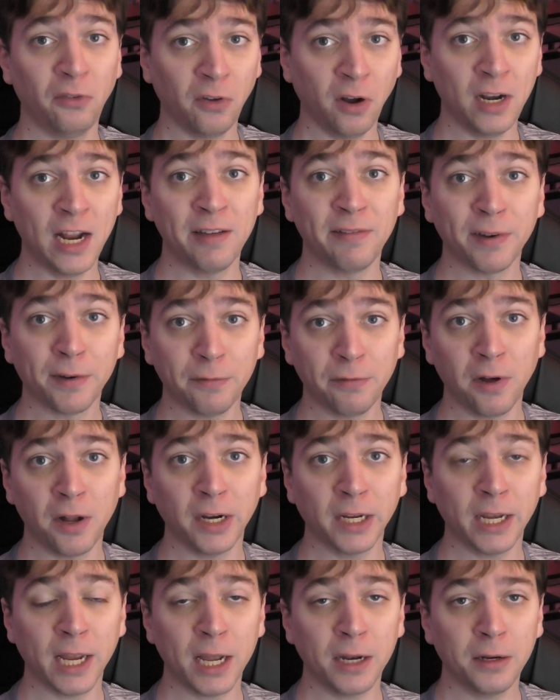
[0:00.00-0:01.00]
start having fun
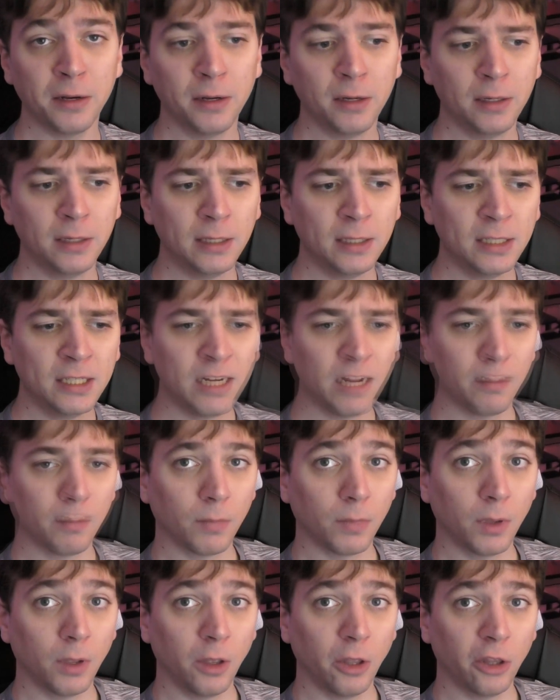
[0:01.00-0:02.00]
again.
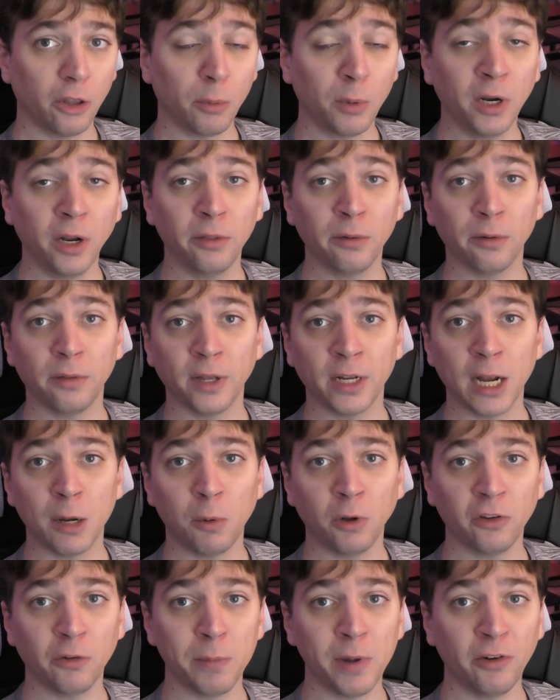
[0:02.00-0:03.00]
So one other thing I
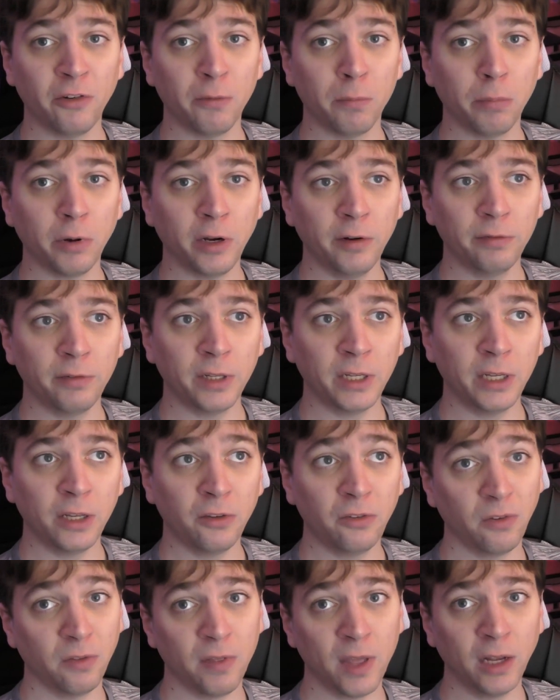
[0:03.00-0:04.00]
want to mention briefly
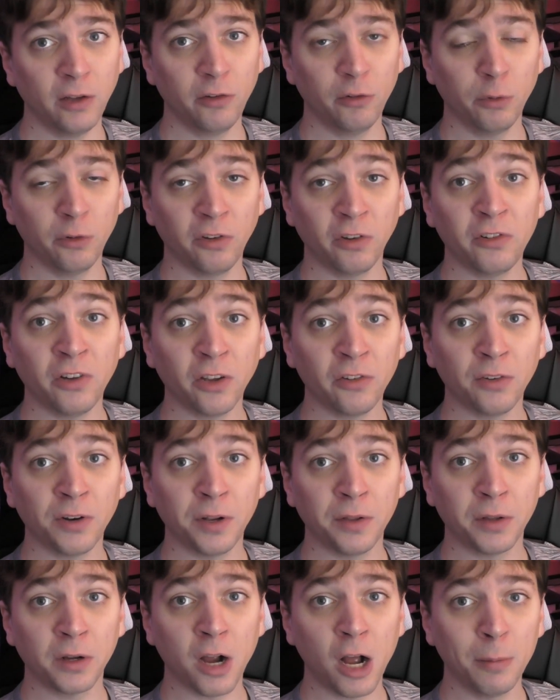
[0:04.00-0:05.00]
is, thanks to a suggestion
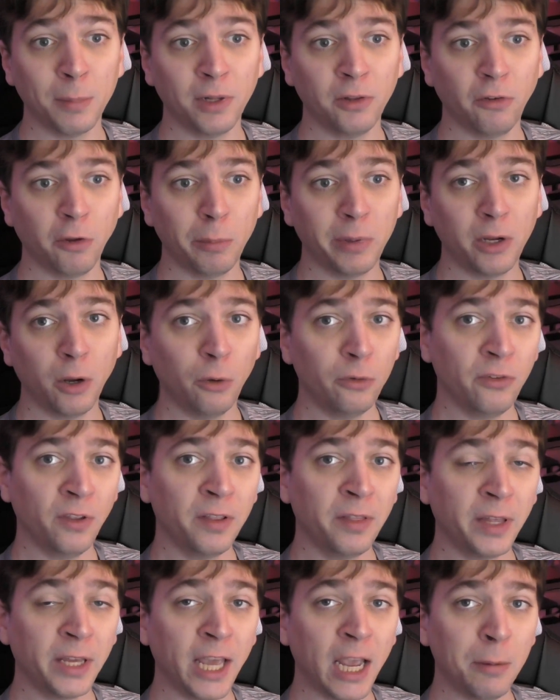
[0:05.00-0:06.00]
in the comments, I'll be
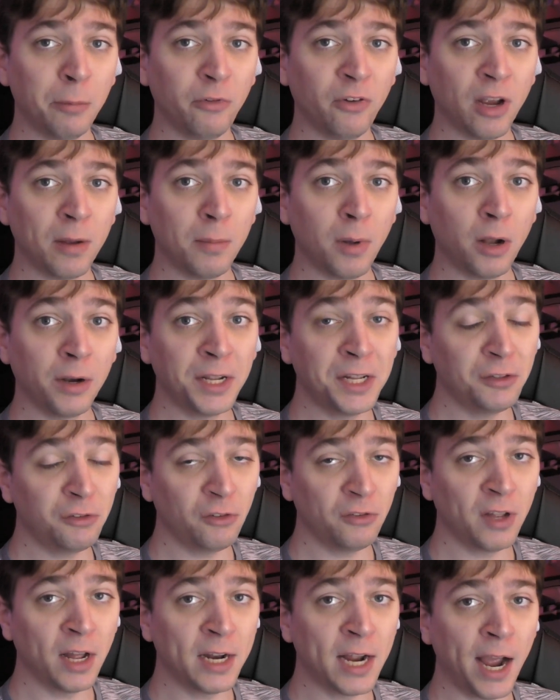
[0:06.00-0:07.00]
hosting the Game Jam on
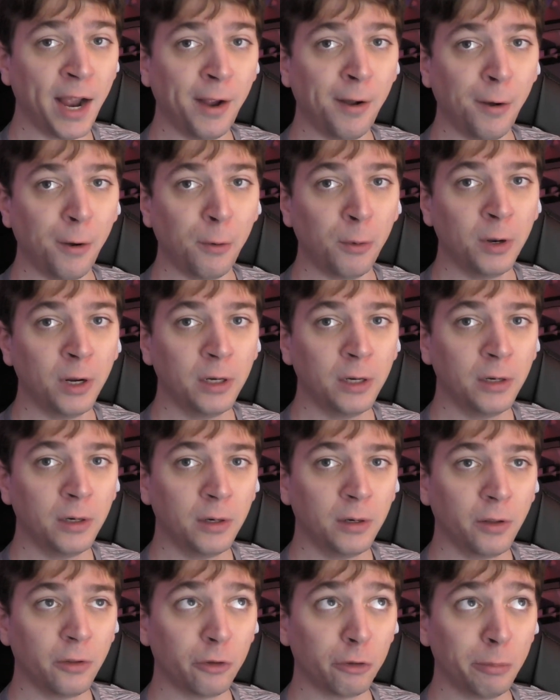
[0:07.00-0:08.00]
itch.io.
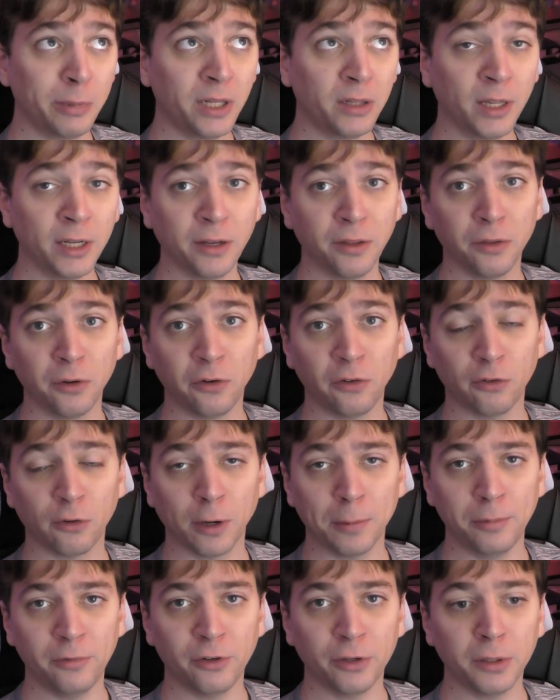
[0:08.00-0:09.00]
There'll be a link in the
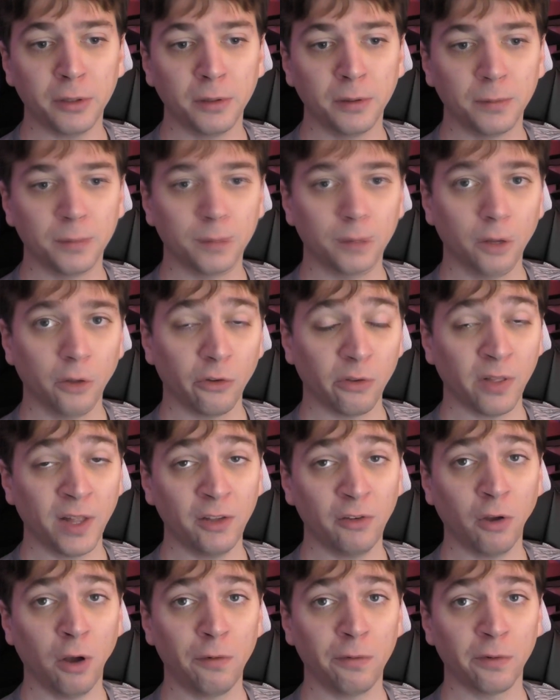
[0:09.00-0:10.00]
description. So
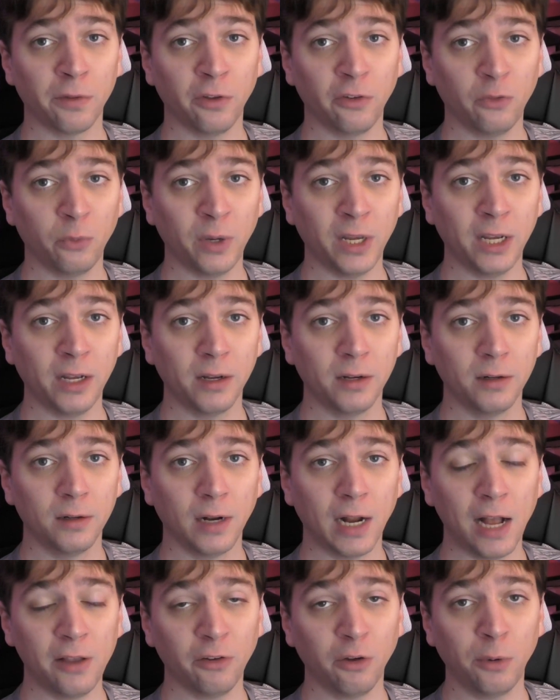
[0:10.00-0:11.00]
that's all for this week.
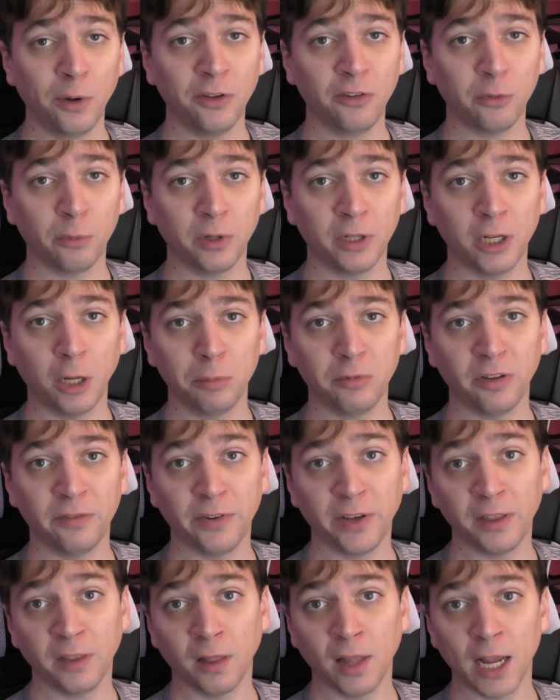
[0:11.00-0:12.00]
As always, it really helps if
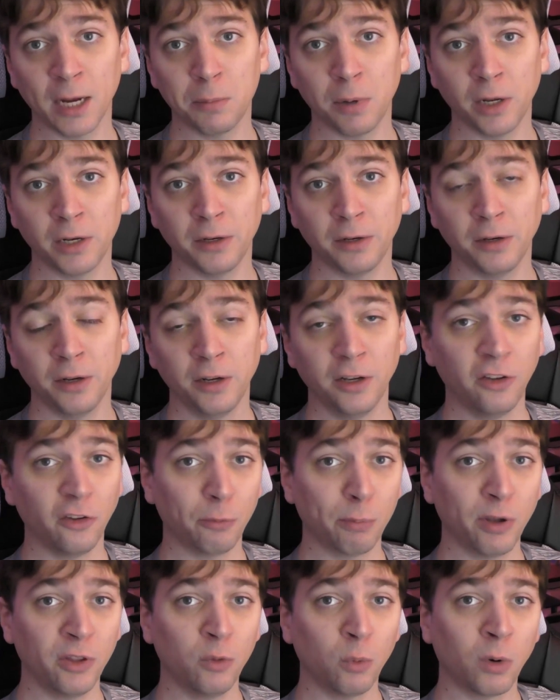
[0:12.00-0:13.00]
you hit the like button,
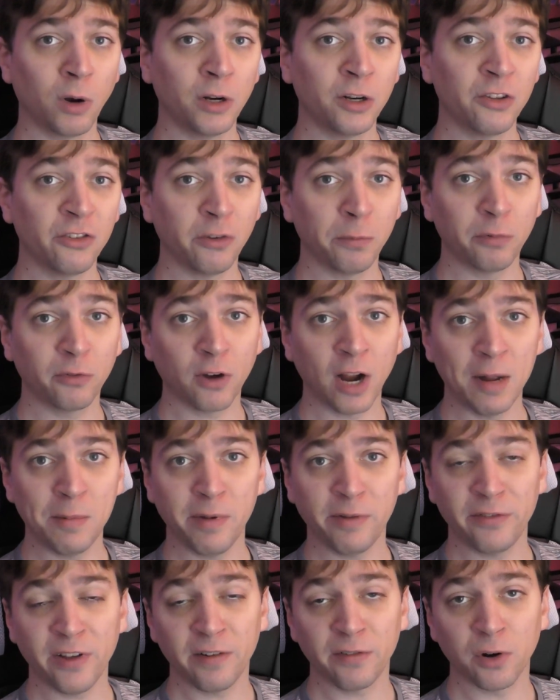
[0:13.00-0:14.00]
spread the word, and subscribe
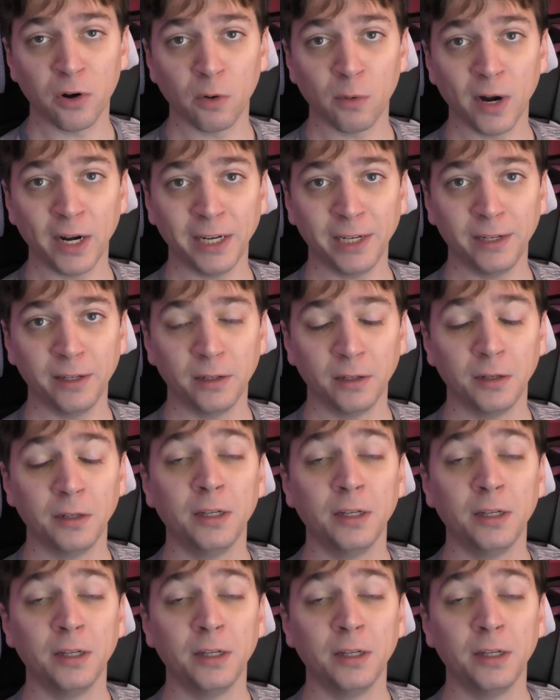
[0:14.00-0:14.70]
if you haven't already.